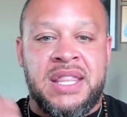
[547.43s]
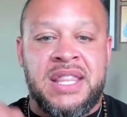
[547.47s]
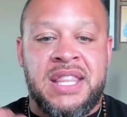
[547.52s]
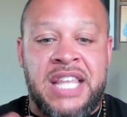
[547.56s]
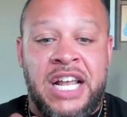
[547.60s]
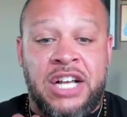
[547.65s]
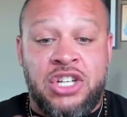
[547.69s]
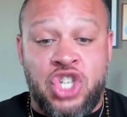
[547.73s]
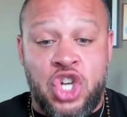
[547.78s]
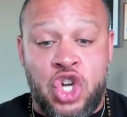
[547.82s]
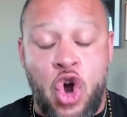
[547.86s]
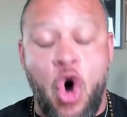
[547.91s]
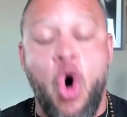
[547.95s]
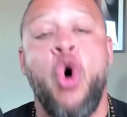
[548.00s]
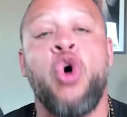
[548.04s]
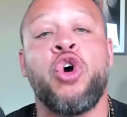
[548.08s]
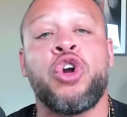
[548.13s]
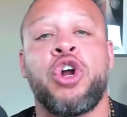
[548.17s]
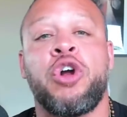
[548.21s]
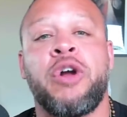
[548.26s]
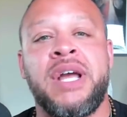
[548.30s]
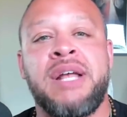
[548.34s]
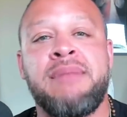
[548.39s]
There's an
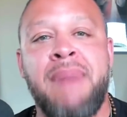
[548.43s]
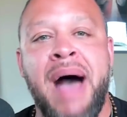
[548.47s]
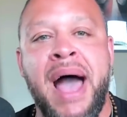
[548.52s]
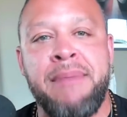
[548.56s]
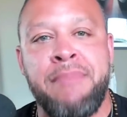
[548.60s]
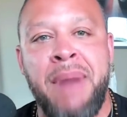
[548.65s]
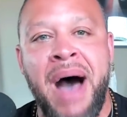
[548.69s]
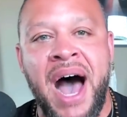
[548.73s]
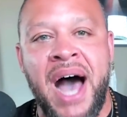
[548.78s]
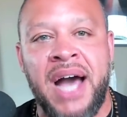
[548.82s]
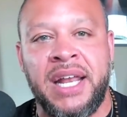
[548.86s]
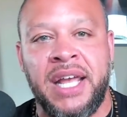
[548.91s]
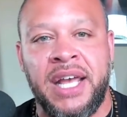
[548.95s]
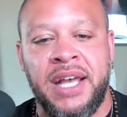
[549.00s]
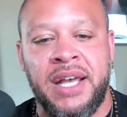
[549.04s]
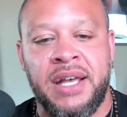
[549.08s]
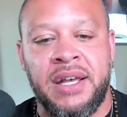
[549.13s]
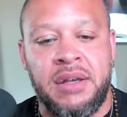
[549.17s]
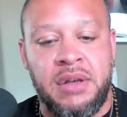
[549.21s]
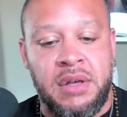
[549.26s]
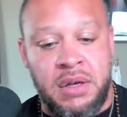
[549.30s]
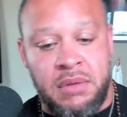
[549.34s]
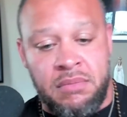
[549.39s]
order in my body.
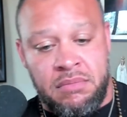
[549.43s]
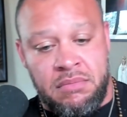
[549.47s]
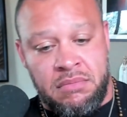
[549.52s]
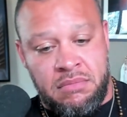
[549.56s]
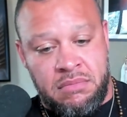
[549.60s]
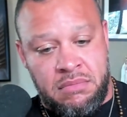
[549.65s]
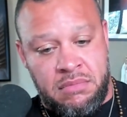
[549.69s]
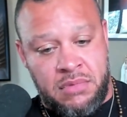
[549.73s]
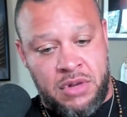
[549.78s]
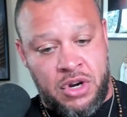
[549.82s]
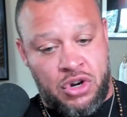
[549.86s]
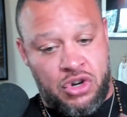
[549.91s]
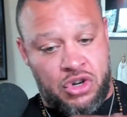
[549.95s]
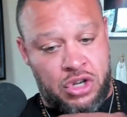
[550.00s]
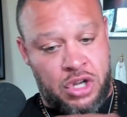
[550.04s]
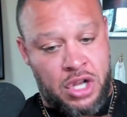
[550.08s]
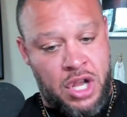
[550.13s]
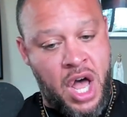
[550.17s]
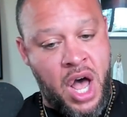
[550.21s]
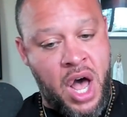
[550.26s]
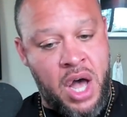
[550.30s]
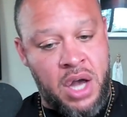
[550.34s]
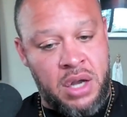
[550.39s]
There's
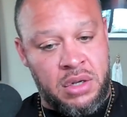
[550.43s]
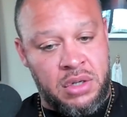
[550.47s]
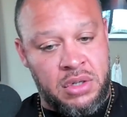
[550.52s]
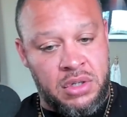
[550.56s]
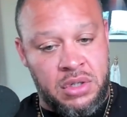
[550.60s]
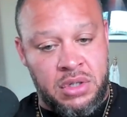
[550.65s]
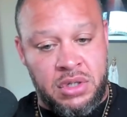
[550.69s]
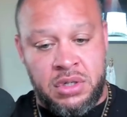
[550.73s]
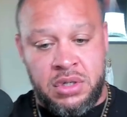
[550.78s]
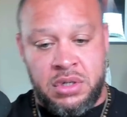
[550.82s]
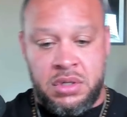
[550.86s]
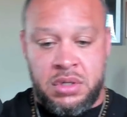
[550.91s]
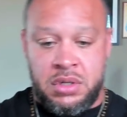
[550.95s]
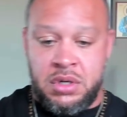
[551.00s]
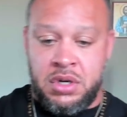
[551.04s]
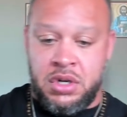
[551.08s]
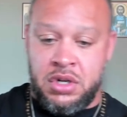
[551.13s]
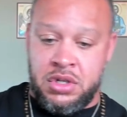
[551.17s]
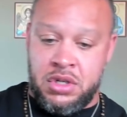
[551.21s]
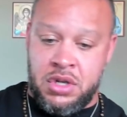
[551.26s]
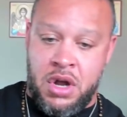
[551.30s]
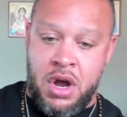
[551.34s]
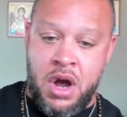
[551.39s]
lungs,
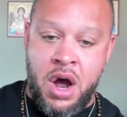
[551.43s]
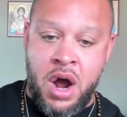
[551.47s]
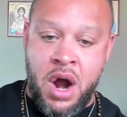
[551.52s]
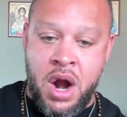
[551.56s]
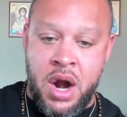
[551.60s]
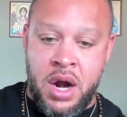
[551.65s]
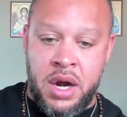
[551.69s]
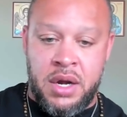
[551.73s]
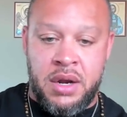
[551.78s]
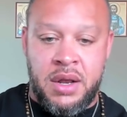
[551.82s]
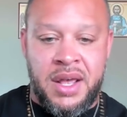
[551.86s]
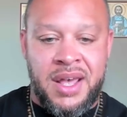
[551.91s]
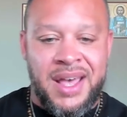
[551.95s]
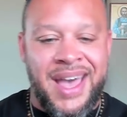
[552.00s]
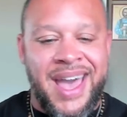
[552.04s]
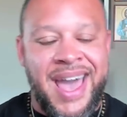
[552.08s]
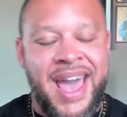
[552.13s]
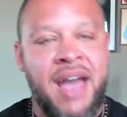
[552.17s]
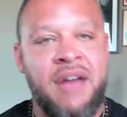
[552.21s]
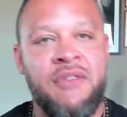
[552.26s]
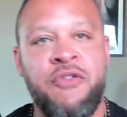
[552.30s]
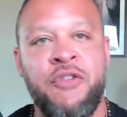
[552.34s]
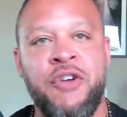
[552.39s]
there's a heart.
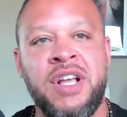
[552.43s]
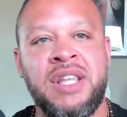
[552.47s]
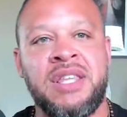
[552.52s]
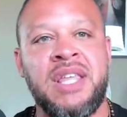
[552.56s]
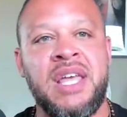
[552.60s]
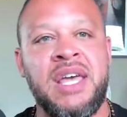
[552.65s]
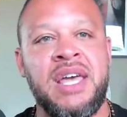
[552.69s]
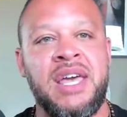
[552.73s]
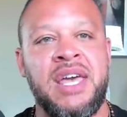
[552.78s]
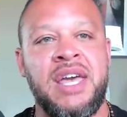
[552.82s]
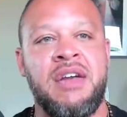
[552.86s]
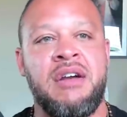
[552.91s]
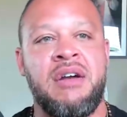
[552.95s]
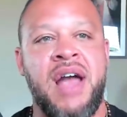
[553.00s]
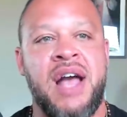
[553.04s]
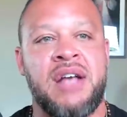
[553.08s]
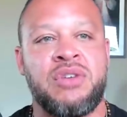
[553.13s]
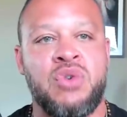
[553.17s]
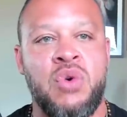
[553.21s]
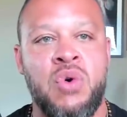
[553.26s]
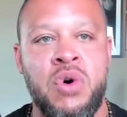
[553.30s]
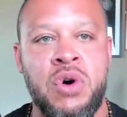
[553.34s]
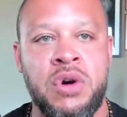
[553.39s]
Everything here
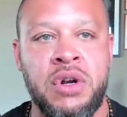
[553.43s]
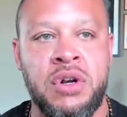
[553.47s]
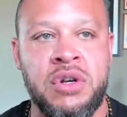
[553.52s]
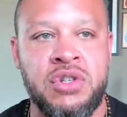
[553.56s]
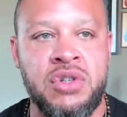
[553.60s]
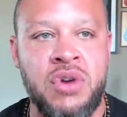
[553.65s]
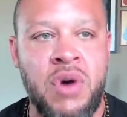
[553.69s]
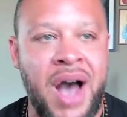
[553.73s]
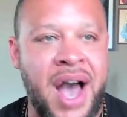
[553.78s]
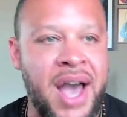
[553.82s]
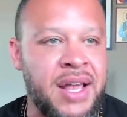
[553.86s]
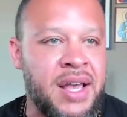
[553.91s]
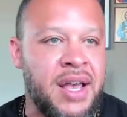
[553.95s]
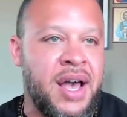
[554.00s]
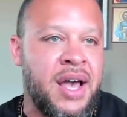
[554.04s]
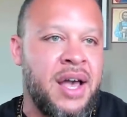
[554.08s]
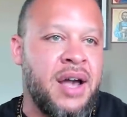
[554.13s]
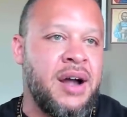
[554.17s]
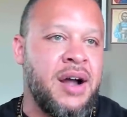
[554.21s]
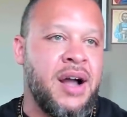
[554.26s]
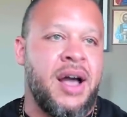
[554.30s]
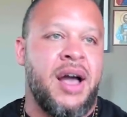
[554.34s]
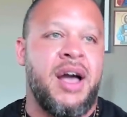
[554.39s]
has order. So I,
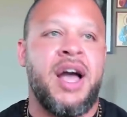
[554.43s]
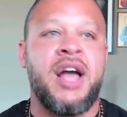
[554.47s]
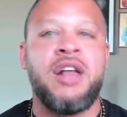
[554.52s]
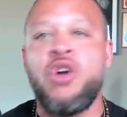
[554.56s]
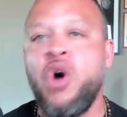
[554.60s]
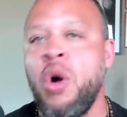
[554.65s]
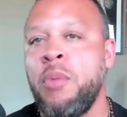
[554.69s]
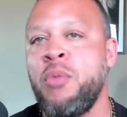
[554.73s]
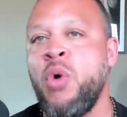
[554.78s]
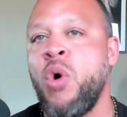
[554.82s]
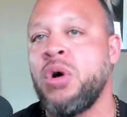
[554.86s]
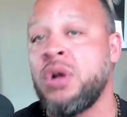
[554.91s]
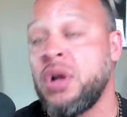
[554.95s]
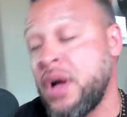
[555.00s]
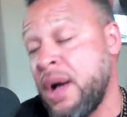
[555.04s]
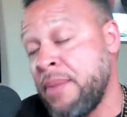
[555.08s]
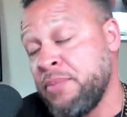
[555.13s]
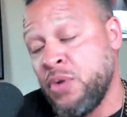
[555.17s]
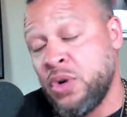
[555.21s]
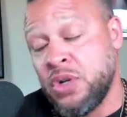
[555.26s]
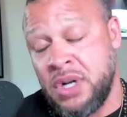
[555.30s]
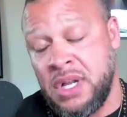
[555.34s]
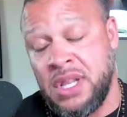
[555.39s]
I, I know I'm going on, I'm
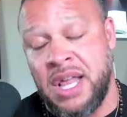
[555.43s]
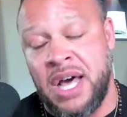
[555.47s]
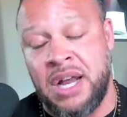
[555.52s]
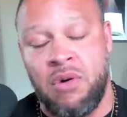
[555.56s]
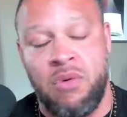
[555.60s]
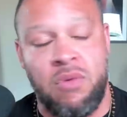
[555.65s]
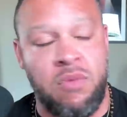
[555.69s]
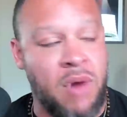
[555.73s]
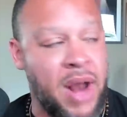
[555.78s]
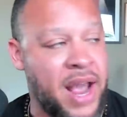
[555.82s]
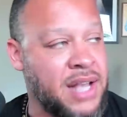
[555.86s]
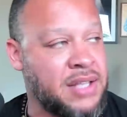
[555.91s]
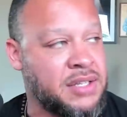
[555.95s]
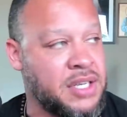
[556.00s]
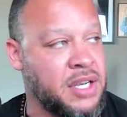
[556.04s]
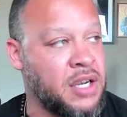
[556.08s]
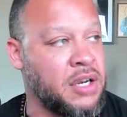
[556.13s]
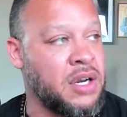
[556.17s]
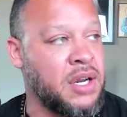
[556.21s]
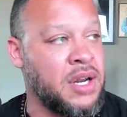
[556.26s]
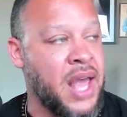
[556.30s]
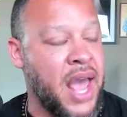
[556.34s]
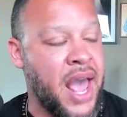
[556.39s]
going on a lot of rants
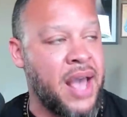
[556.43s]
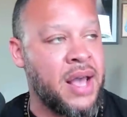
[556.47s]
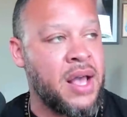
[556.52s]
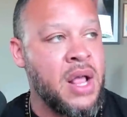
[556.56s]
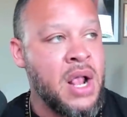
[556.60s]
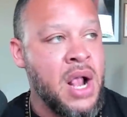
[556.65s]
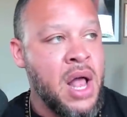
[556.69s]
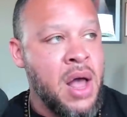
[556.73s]
here today.